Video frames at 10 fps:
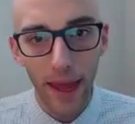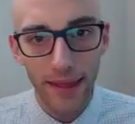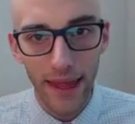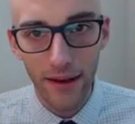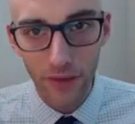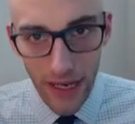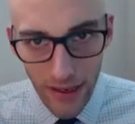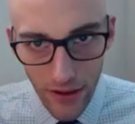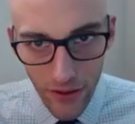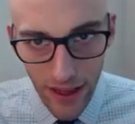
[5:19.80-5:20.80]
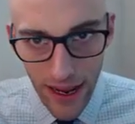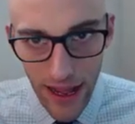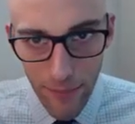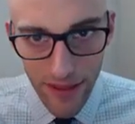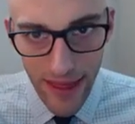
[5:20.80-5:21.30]
and then we could do like a
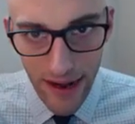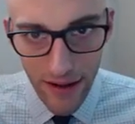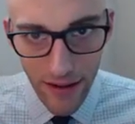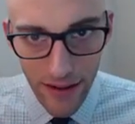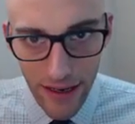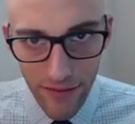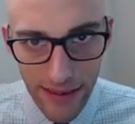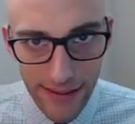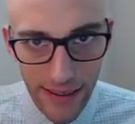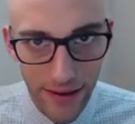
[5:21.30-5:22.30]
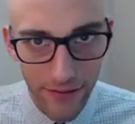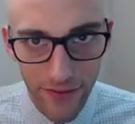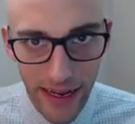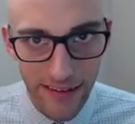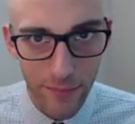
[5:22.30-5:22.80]
hypothetical intervention of
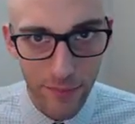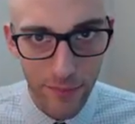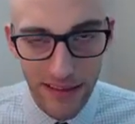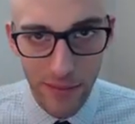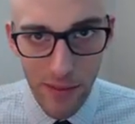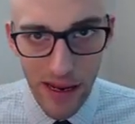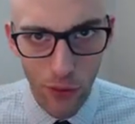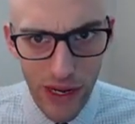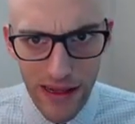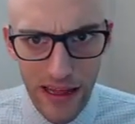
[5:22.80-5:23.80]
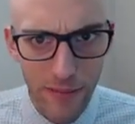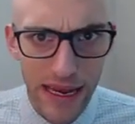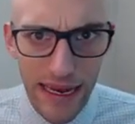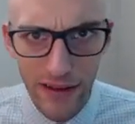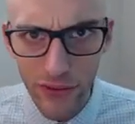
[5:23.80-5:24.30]
phase B as maybe weekly
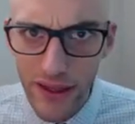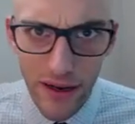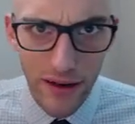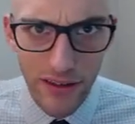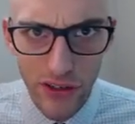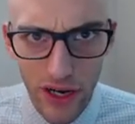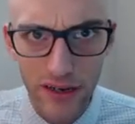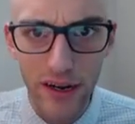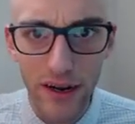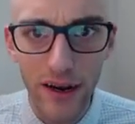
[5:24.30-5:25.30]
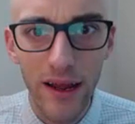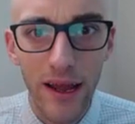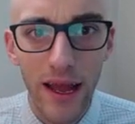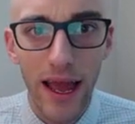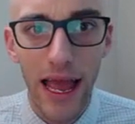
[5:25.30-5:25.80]
meetings with your instructor.
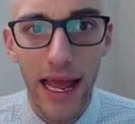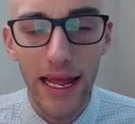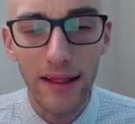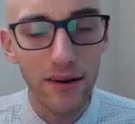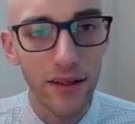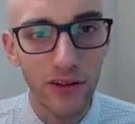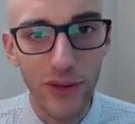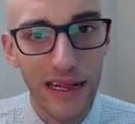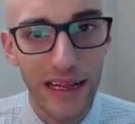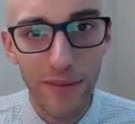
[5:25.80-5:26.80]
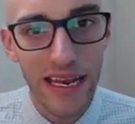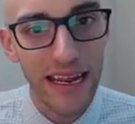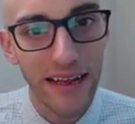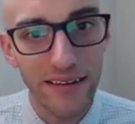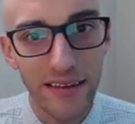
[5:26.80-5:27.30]
And through those weekly
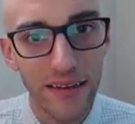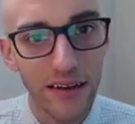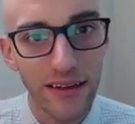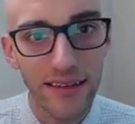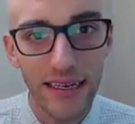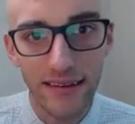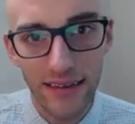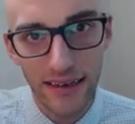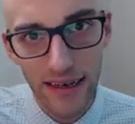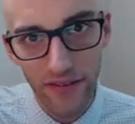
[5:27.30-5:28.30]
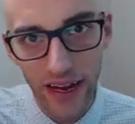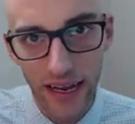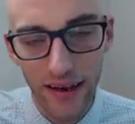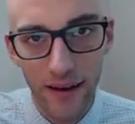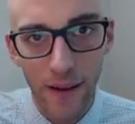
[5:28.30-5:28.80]
meetings, you can see a
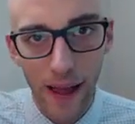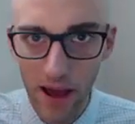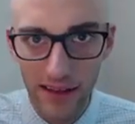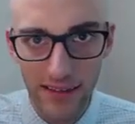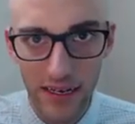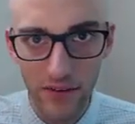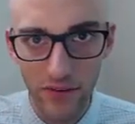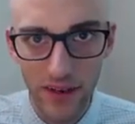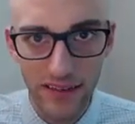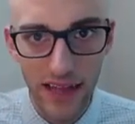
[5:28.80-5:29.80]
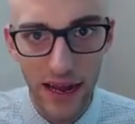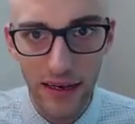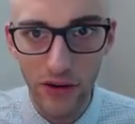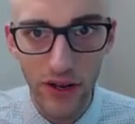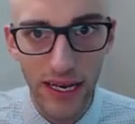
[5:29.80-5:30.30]
significant positive
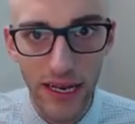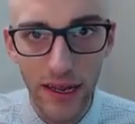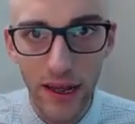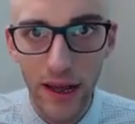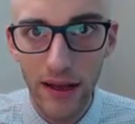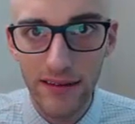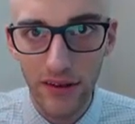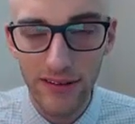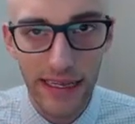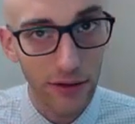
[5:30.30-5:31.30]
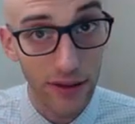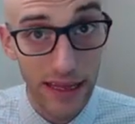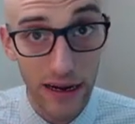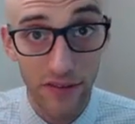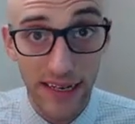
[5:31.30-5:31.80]
discontinuity associated with
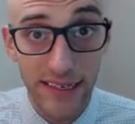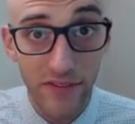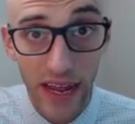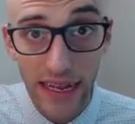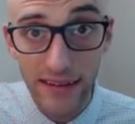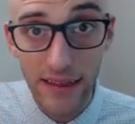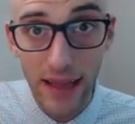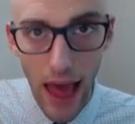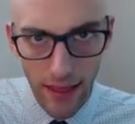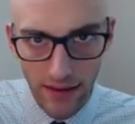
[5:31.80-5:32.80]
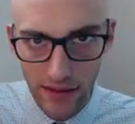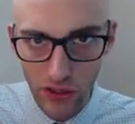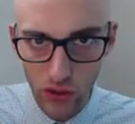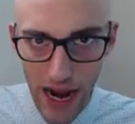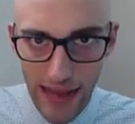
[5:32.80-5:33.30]
the intervention phase, and that there's a
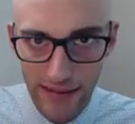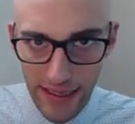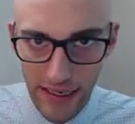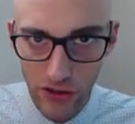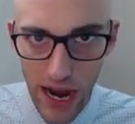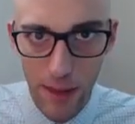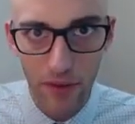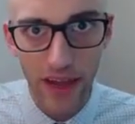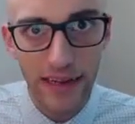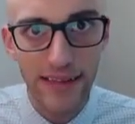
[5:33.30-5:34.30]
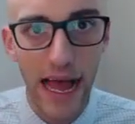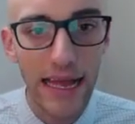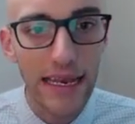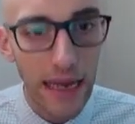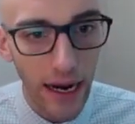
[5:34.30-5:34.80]
drastic drop of
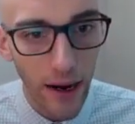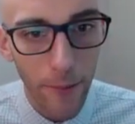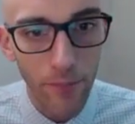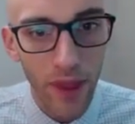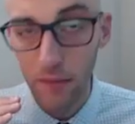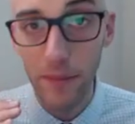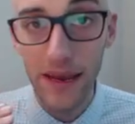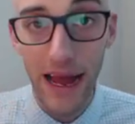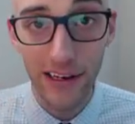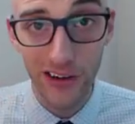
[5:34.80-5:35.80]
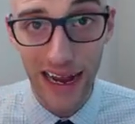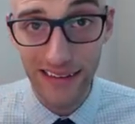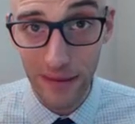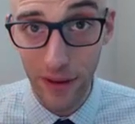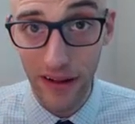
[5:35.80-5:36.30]
anxiety here. Or maybe not
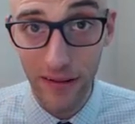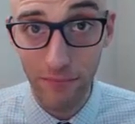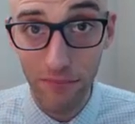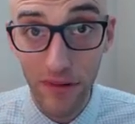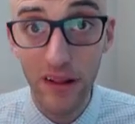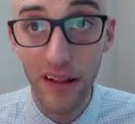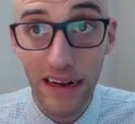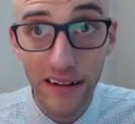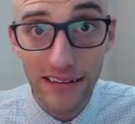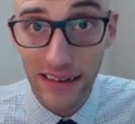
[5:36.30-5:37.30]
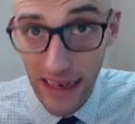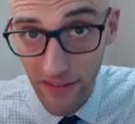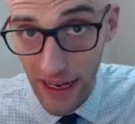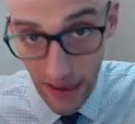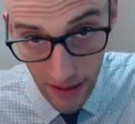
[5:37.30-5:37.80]
drastic, but clinically
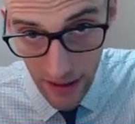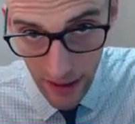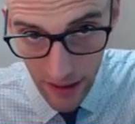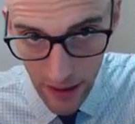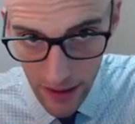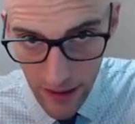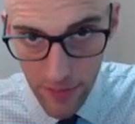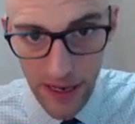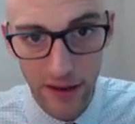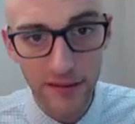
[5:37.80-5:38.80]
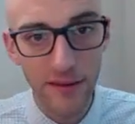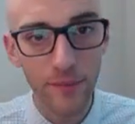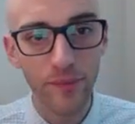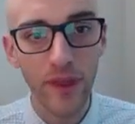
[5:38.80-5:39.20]
significant, it appears.